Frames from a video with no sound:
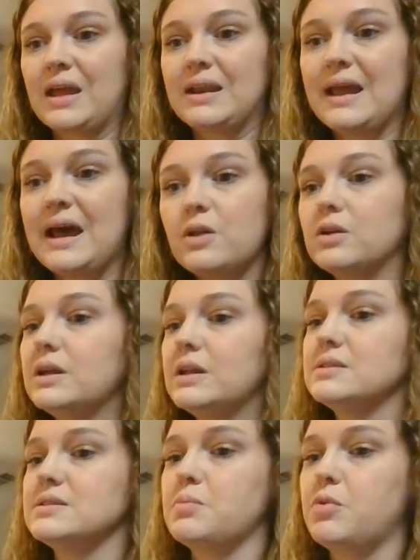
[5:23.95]
Now look at
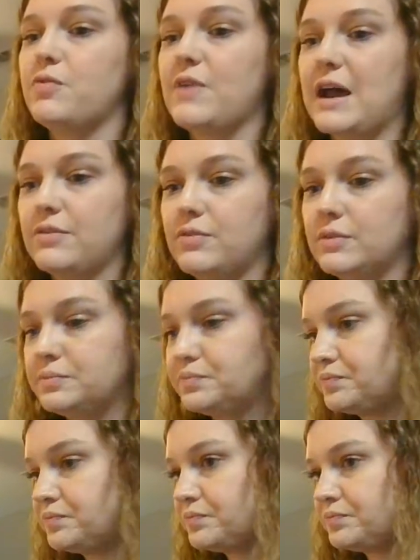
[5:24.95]
example 5.
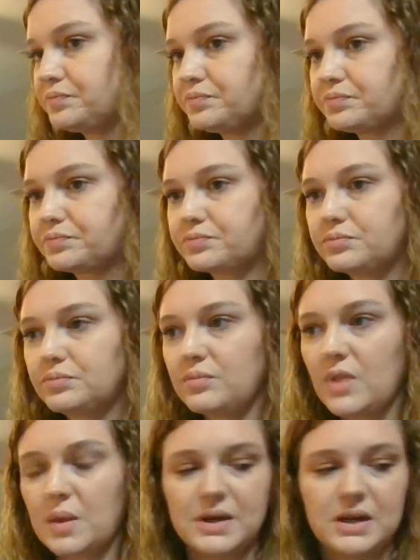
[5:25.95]

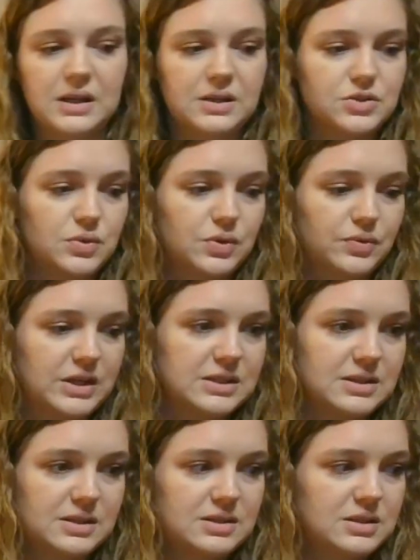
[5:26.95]
I'm going to need to erase
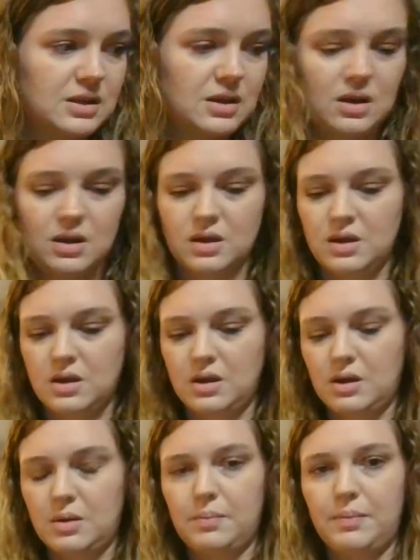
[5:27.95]
this,
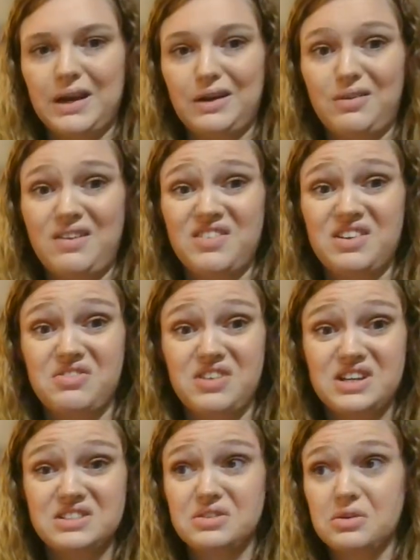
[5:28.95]
but I don't have an
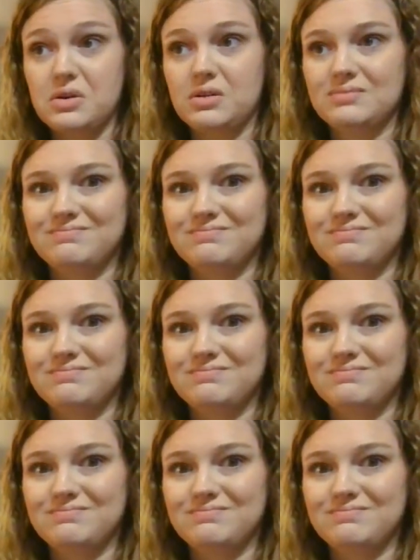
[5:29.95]
eraser.